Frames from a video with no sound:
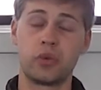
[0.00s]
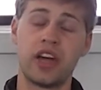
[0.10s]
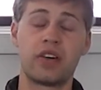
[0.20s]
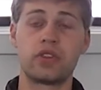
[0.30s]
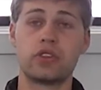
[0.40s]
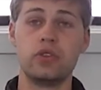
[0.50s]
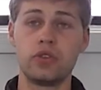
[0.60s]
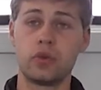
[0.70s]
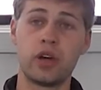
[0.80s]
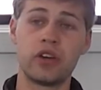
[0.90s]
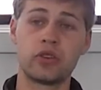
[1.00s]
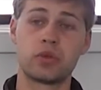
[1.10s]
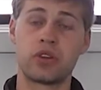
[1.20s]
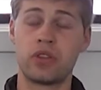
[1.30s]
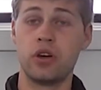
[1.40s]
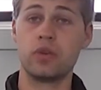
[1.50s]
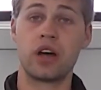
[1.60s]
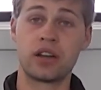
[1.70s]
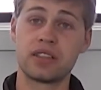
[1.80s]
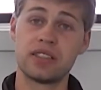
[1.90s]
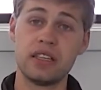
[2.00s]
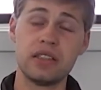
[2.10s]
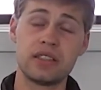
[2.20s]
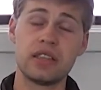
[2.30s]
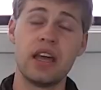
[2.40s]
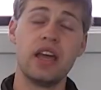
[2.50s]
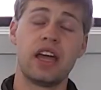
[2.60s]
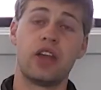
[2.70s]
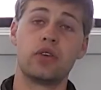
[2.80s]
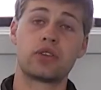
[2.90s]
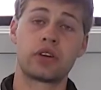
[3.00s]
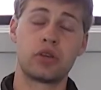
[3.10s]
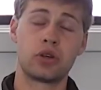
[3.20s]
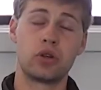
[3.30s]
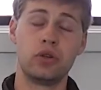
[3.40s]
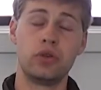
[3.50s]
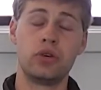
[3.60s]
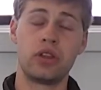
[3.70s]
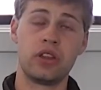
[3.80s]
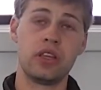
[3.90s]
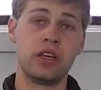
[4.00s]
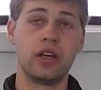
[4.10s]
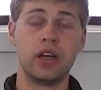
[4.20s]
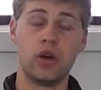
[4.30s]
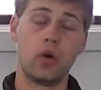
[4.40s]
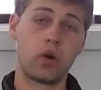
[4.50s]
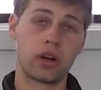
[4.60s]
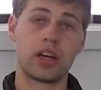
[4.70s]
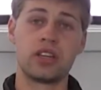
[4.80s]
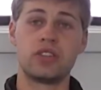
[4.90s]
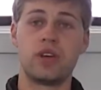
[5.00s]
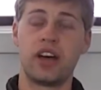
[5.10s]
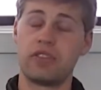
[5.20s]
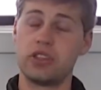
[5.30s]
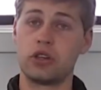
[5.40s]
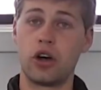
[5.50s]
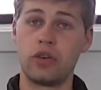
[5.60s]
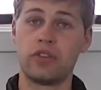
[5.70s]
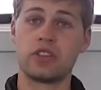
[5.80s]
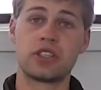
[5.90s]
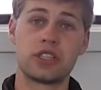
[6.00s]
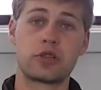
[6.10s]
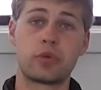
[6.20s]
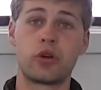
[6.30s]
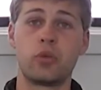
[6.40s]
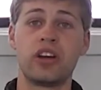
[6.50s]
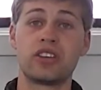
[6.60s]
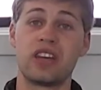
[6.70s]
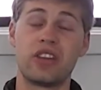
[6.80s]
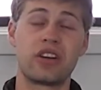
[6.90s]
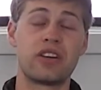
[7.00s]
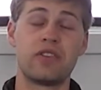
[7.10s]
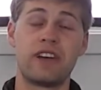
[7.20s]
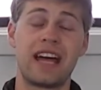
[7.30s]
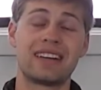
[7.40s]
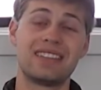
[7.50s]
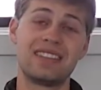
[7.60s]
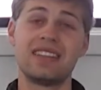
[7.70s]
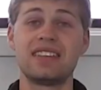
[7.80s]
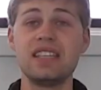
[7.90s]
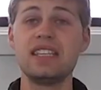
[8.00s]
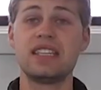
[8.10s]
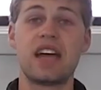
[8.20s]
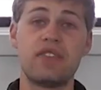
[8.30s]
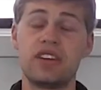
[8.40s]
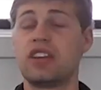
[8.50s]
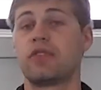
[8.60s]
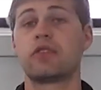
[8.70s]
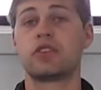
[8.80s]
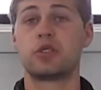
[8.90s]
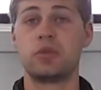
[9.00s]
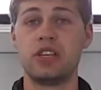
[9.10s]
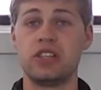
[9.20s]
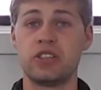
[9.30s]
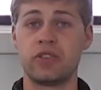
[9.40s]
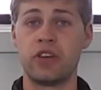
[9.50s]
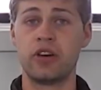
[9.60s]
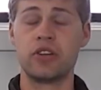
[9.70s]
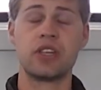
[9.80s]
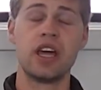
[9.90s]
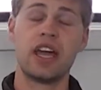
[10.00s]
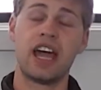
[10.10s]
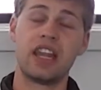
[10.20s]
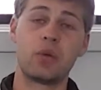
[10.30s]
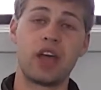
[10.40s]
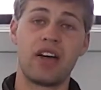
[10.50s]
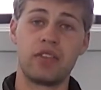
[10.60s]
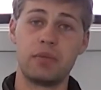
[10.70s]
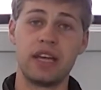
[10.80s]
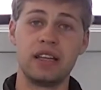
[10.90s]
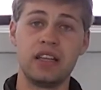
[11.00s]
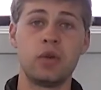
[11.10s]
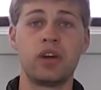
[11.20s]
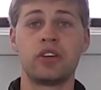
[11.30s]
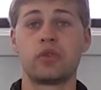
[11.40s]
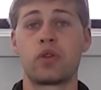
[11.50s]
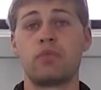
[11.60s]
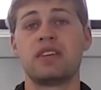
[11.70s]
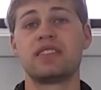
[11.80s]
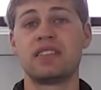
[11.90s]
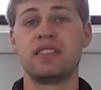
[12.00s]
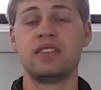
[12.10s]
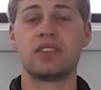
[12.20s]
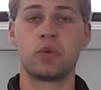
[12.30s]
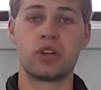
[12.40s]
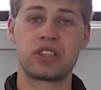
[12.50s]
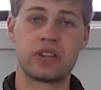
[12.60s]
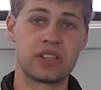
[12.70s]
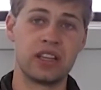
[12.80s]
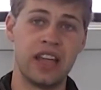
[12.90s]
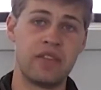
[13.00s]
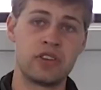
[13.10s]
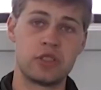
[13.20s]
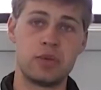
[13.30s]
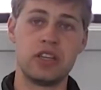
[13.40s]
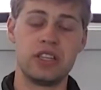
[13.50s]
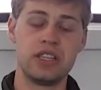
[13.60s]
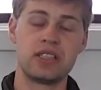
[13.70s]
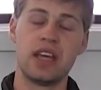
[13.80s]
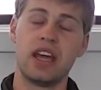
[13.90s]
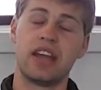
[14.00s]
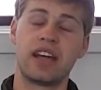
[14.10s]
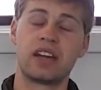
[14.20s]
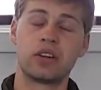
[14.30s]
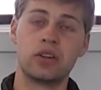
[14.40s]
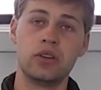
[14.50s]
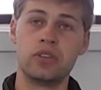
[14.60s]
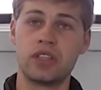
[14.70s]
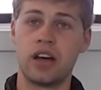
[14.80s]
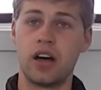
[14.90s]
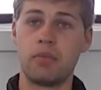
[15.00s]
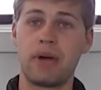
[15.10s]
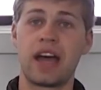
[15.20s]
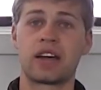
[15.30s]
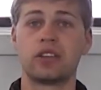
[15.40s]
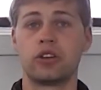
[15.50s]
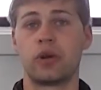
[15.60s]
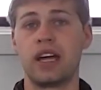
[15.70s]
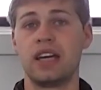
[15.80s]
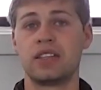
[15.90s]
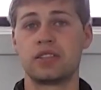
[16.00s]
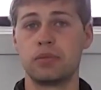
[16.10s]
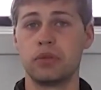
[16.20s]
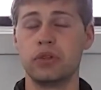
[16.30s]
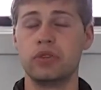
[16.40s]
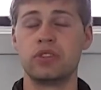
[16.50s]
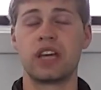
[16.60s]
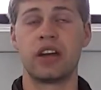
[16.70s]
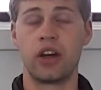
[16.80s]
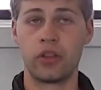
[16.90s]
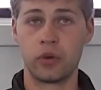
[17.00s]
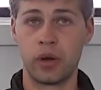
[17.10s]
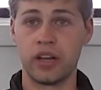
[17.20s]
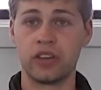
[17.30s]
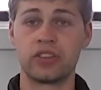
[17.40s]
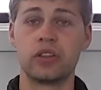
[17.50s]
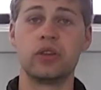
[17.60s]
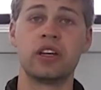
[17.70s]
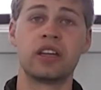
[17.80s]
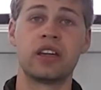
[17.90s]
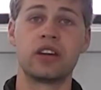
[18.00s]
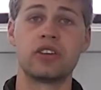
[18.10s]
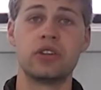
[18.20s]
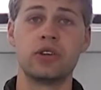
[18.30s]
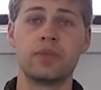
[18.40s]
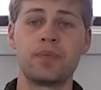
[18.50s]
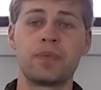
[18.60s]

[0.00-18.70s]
We have the toothed whales, which are the odontocetes, and those are going to include the orcas, you have the dolphins, the sperm whales, and there are in fact 67 different species of those. And then we have the baleen whales or the mysticetes, in which there's 11 species, and that includes the humpback, the grays, the blues, and other whales including in there too.